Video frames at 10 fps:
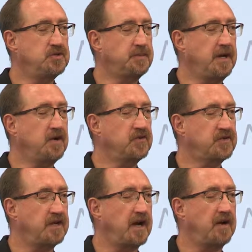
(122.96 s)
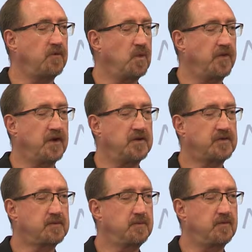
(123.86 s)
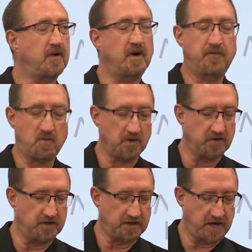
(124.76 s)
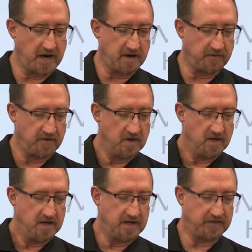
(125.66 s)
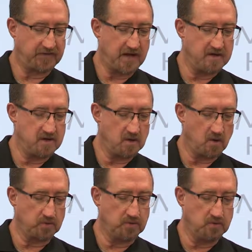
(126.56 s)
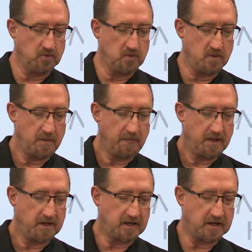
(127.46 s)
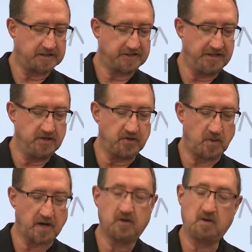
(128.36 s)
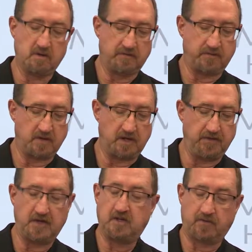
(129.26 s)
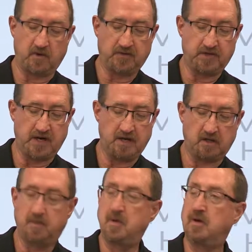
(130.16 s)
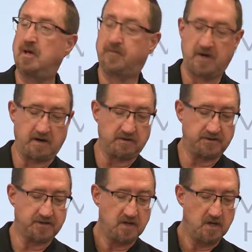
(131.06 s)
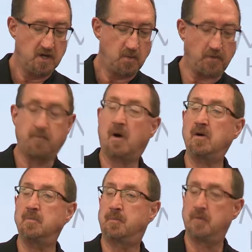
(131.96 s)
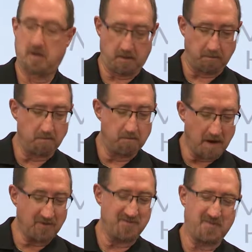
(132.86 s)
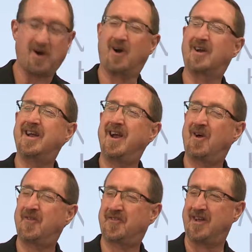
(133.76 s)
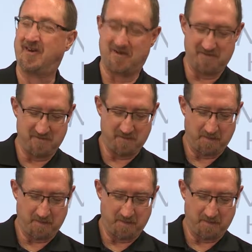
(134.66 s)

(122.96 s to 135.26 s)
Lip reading: speakers today with us. Very fortunate to have Esen Otu, Senior Director in the Diversity and Community Affairs with Mountain Park Health Center.